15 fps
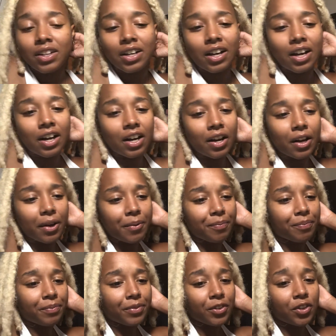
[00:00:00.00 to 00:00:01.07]

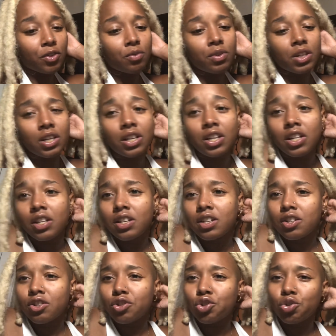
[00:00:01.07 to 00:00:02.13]
You need
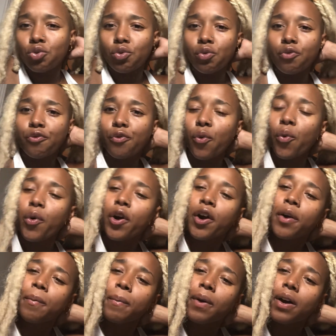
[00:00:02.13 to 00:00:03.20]
to
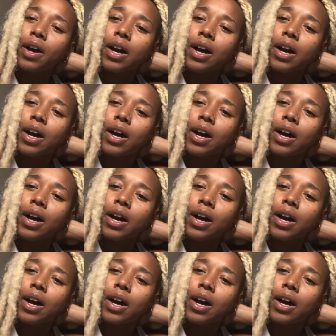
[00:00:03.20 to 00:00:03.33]
form